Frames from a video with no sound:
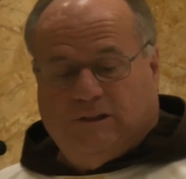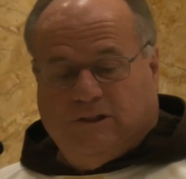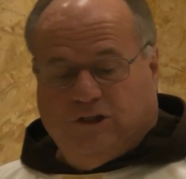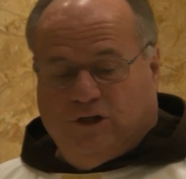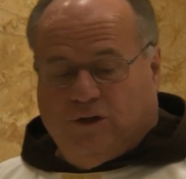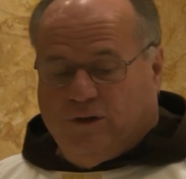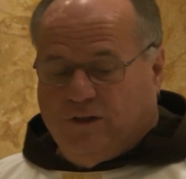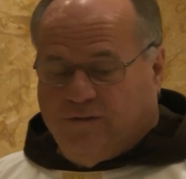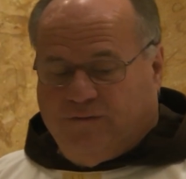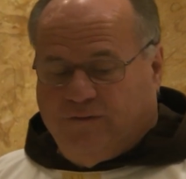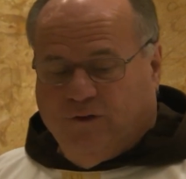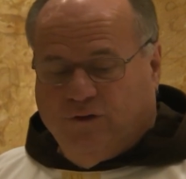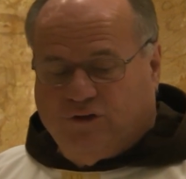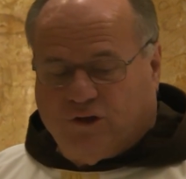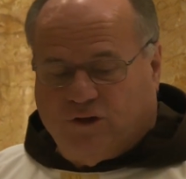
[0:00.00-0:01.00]
You know, in the
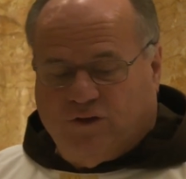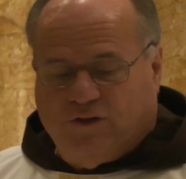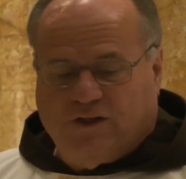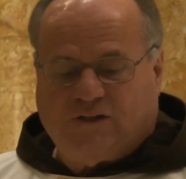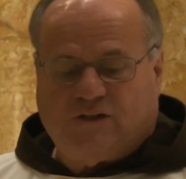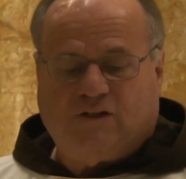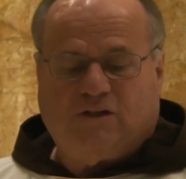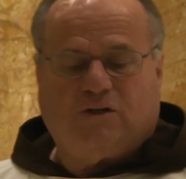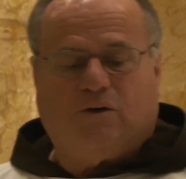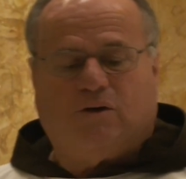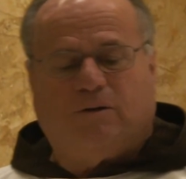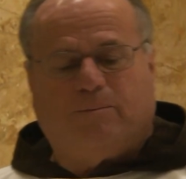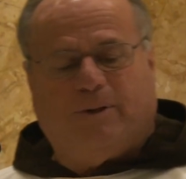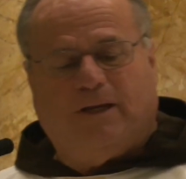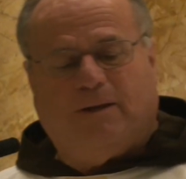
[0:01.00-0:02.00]
future, this is
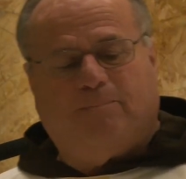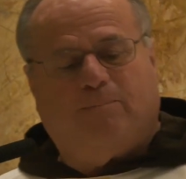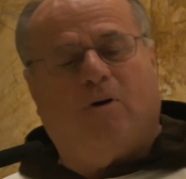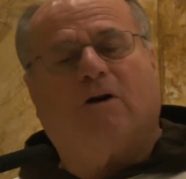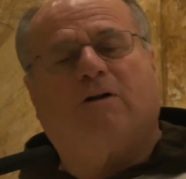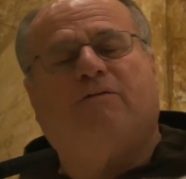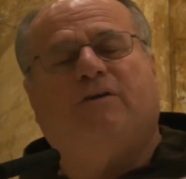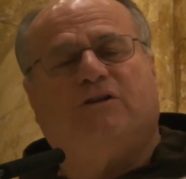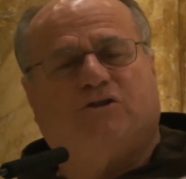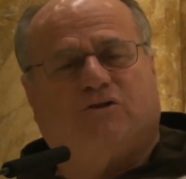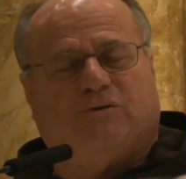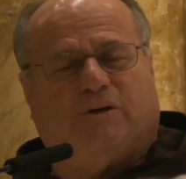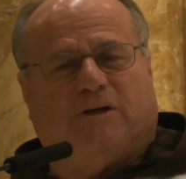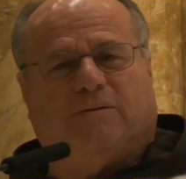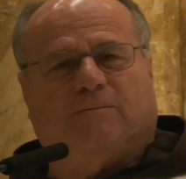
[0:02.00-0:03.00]
going to be part of
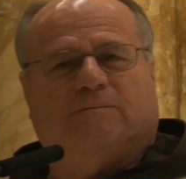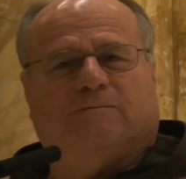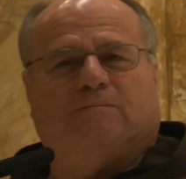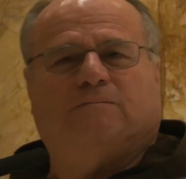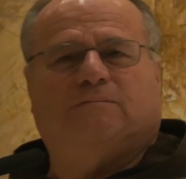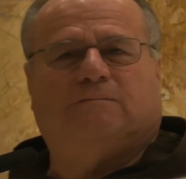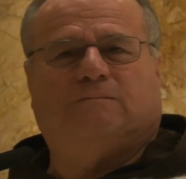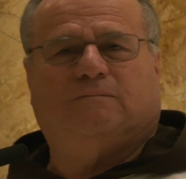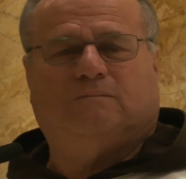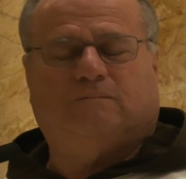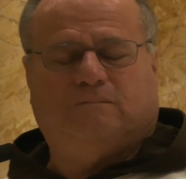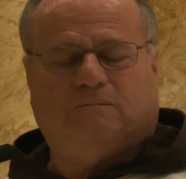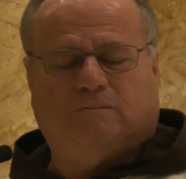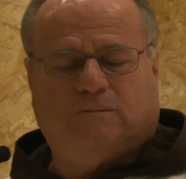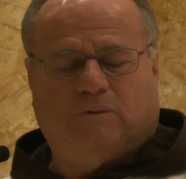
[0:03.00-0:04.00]
history.
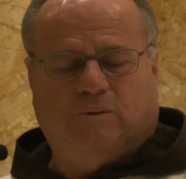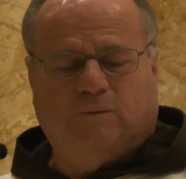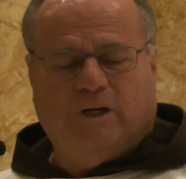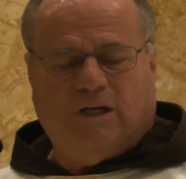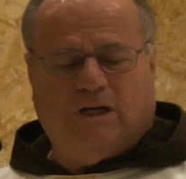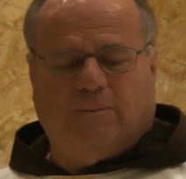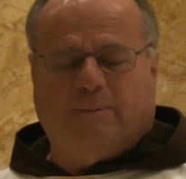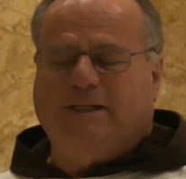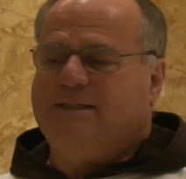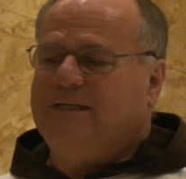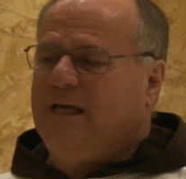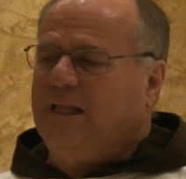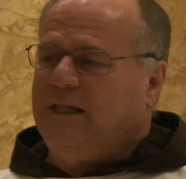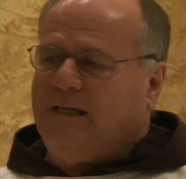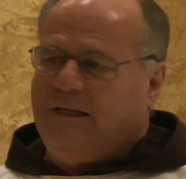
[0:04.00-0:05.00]
We're going to be
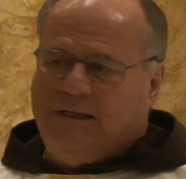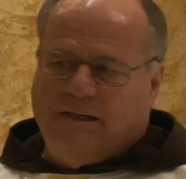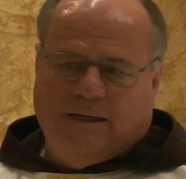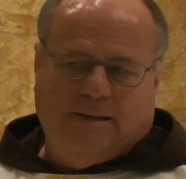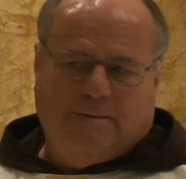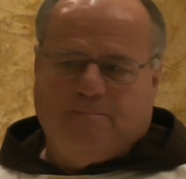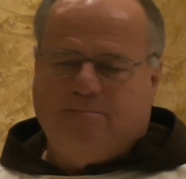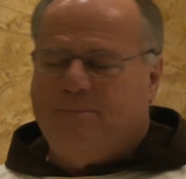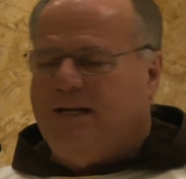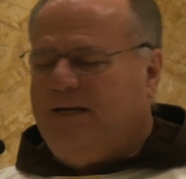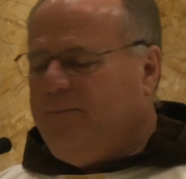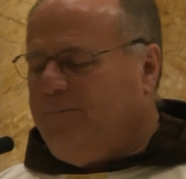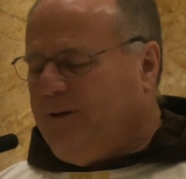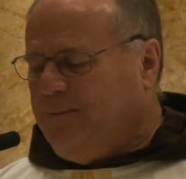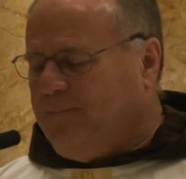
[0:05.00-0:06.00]
telling
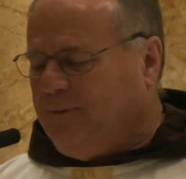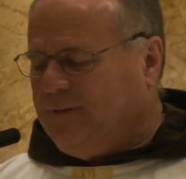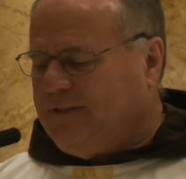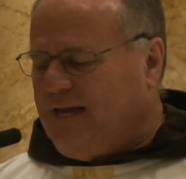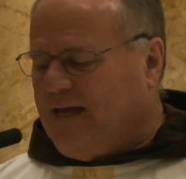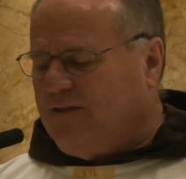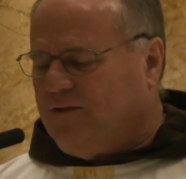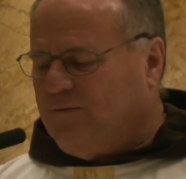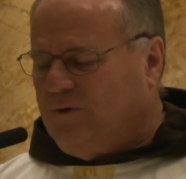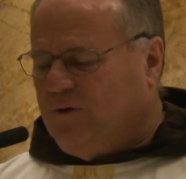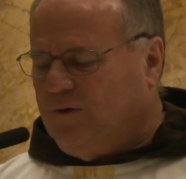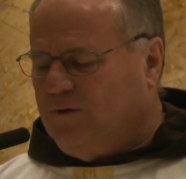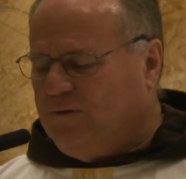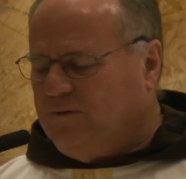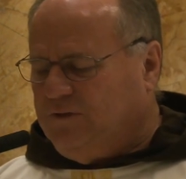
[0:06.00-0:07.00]
many people down the
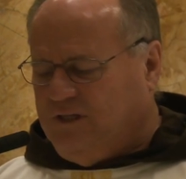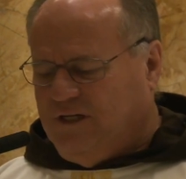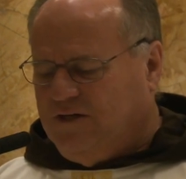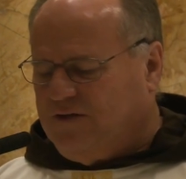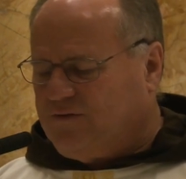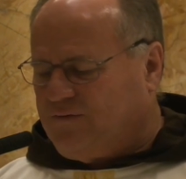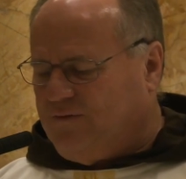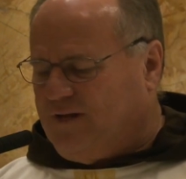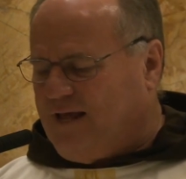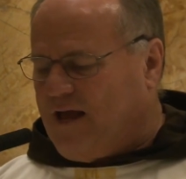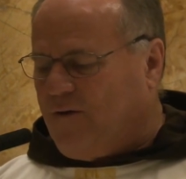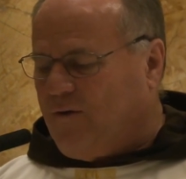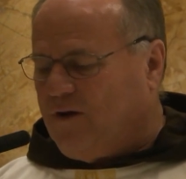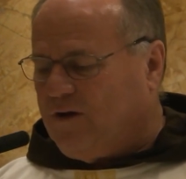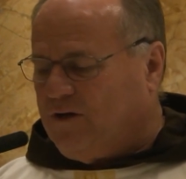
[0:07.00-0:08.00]
road, years from
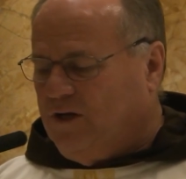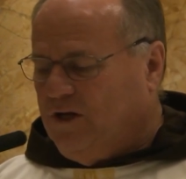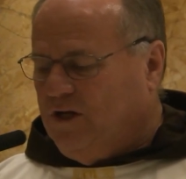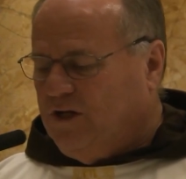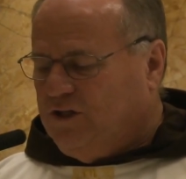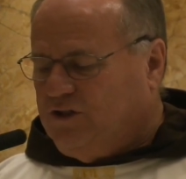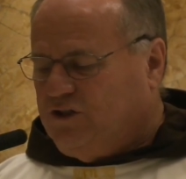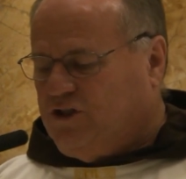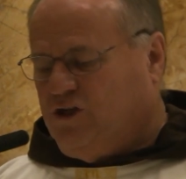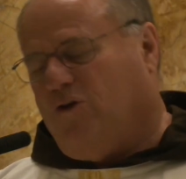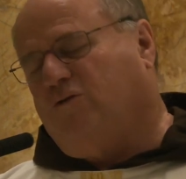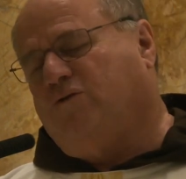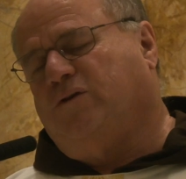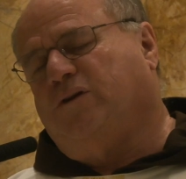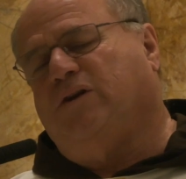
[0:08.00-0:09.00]
now, our
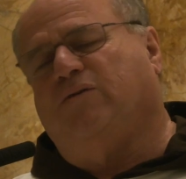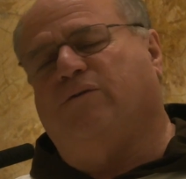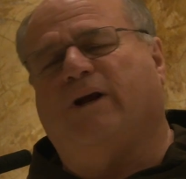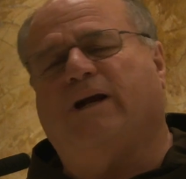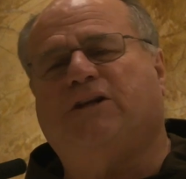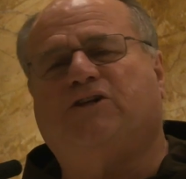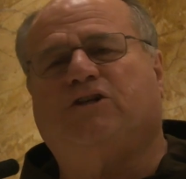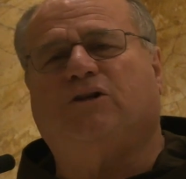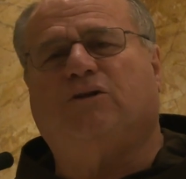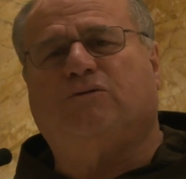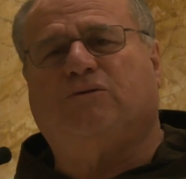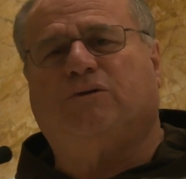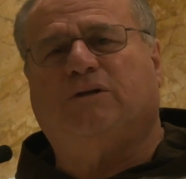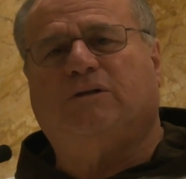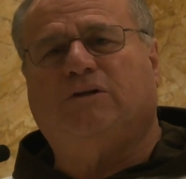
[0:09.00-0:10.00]
children,
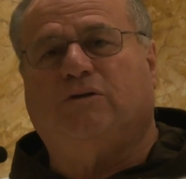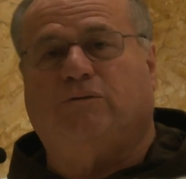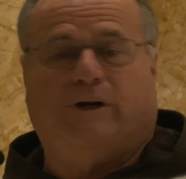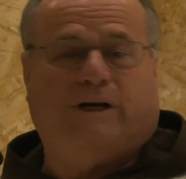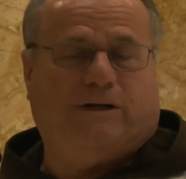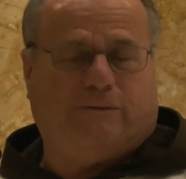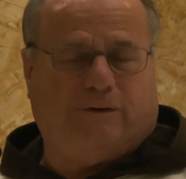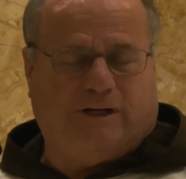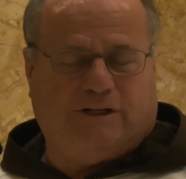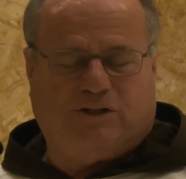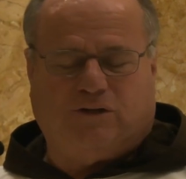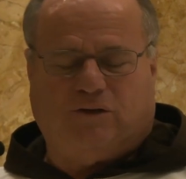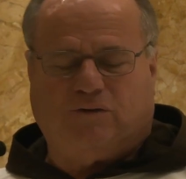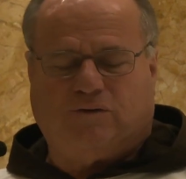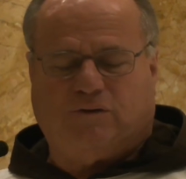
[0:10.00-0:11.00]
grandchildren, great
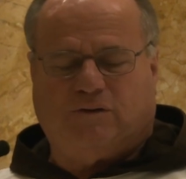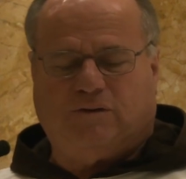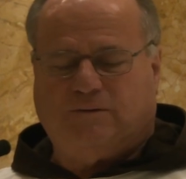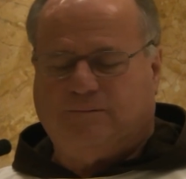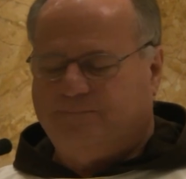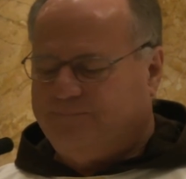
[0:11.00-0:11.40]
grandchildren,